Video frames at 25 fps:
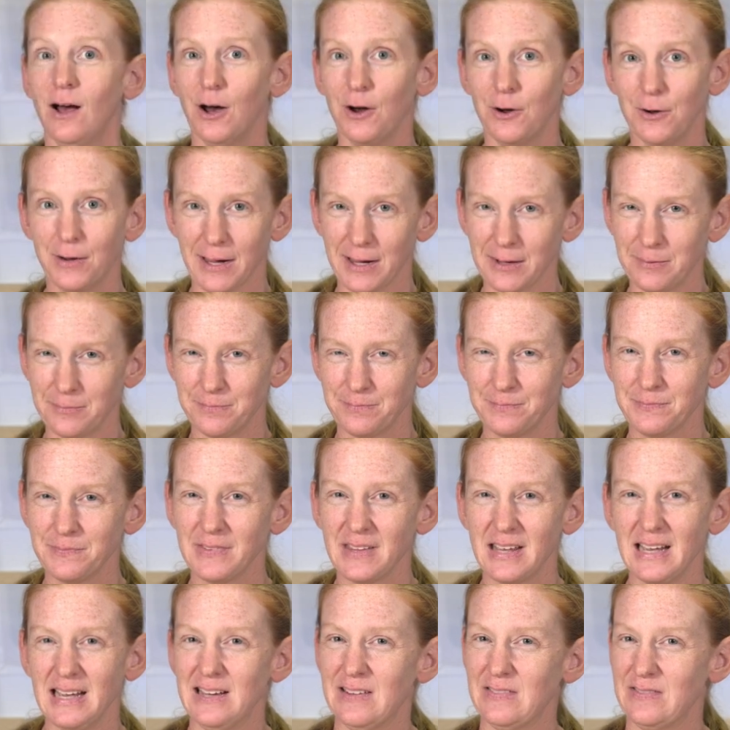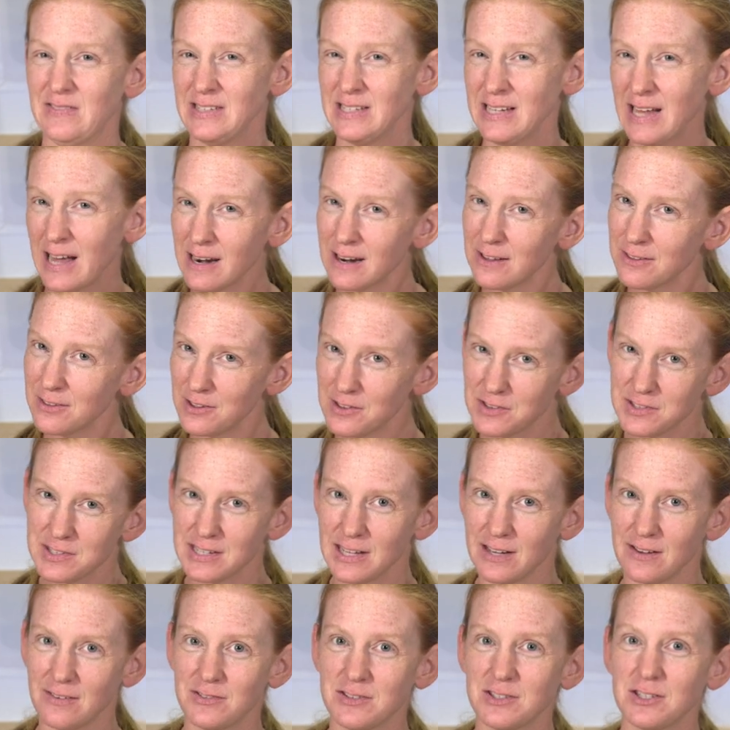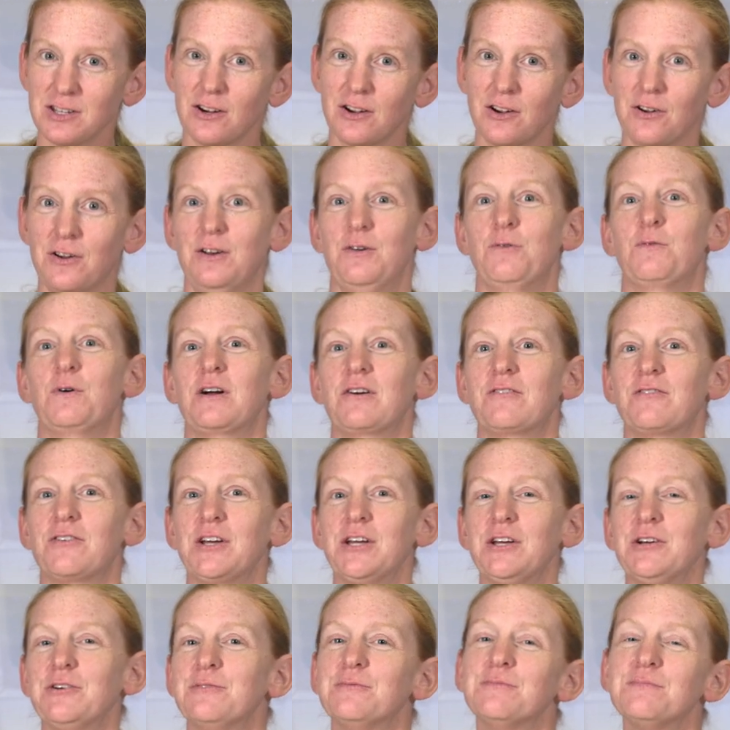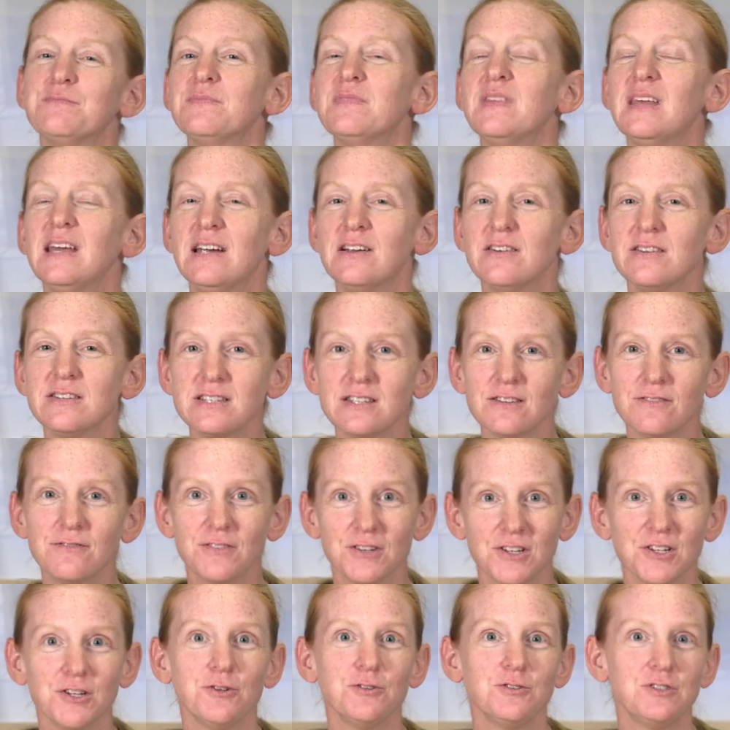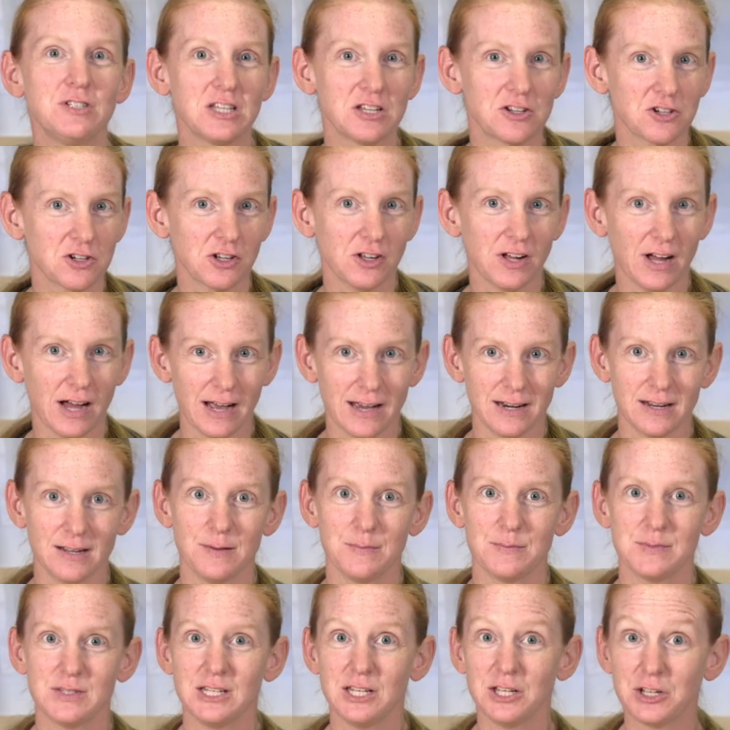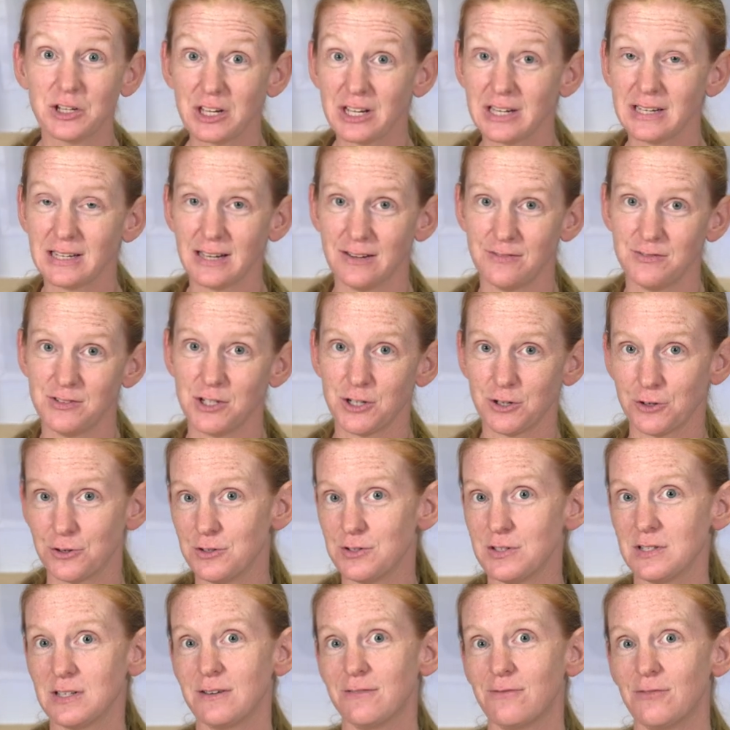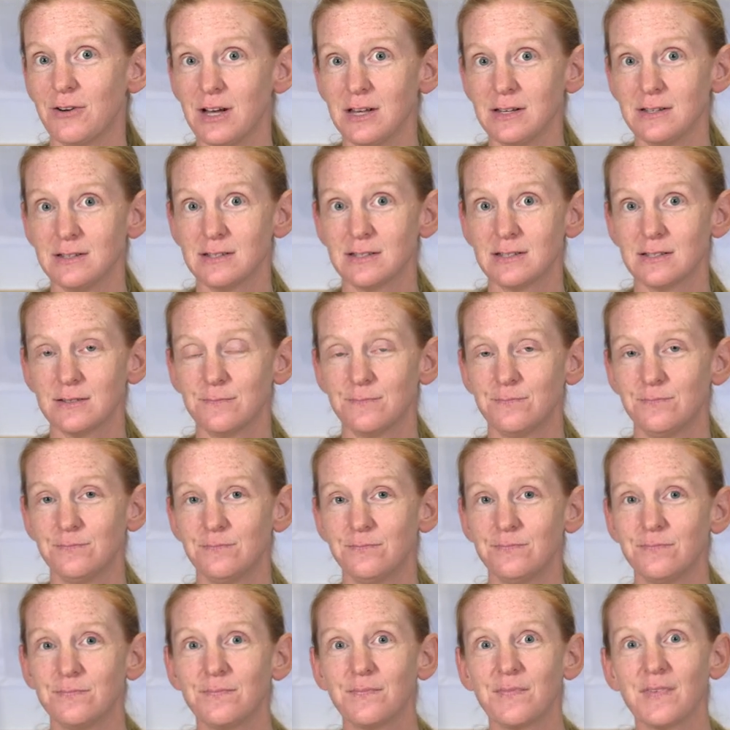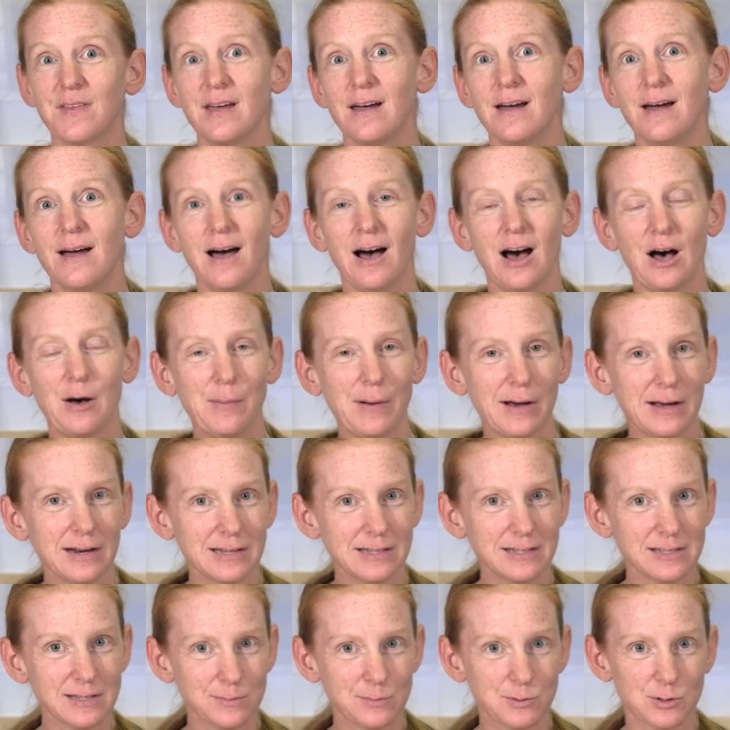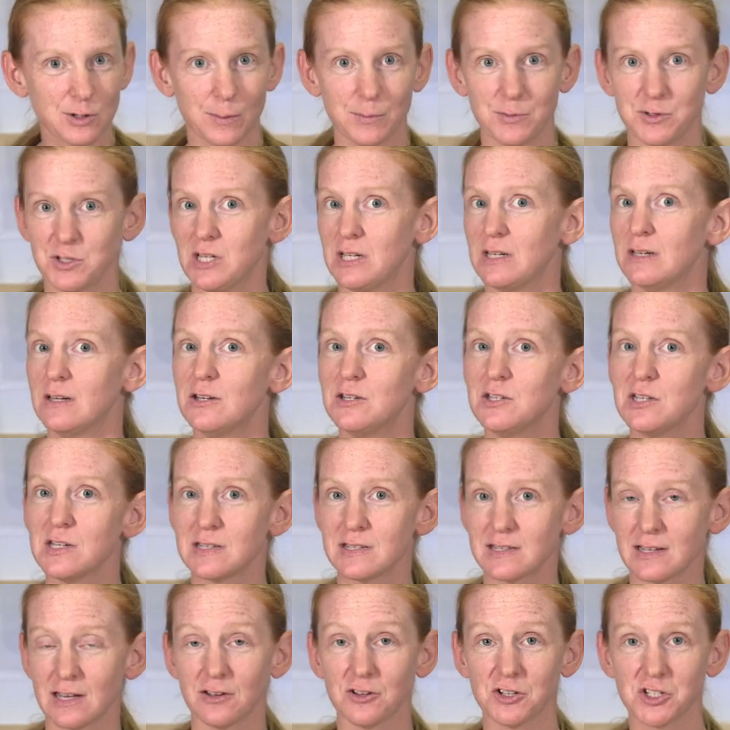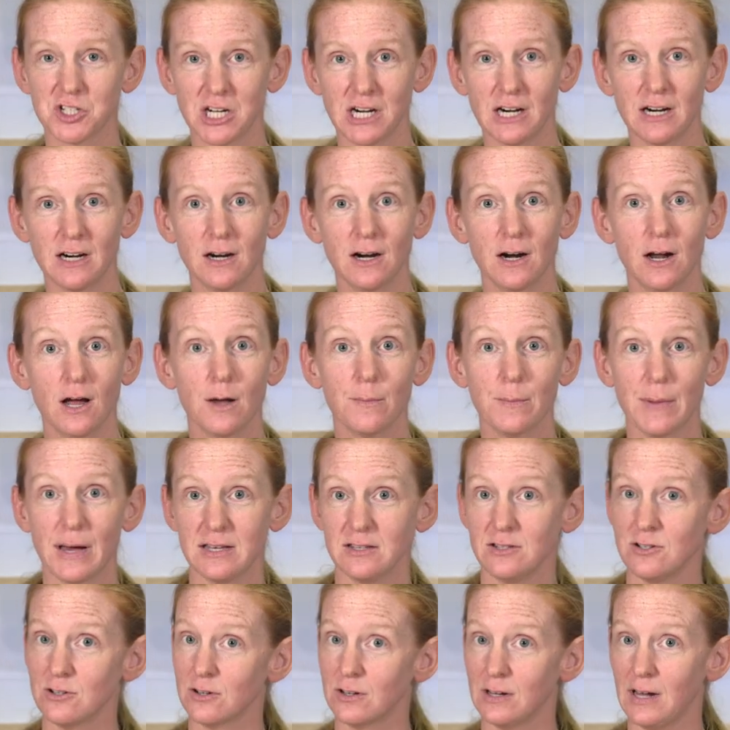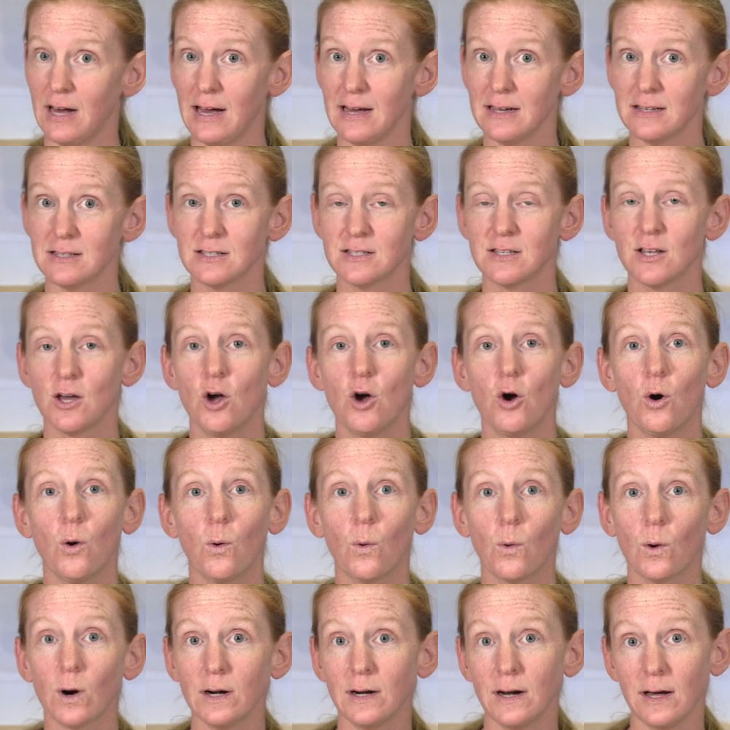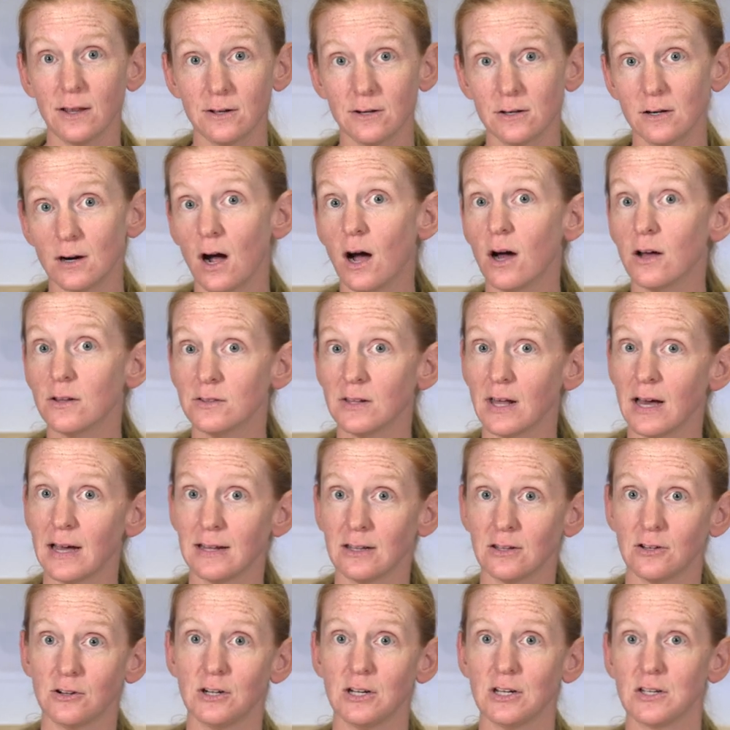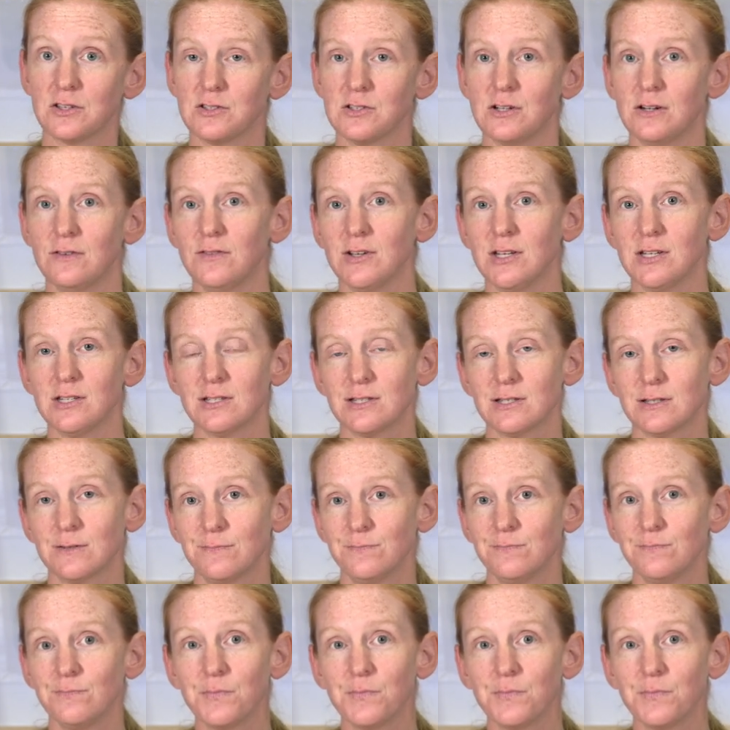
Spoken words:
Okay, if none of those gifts are going to work for you, here's a few digital items you can gift your cruising friends. How about a subscription to Skillshare, Masterclass, or another online learning service?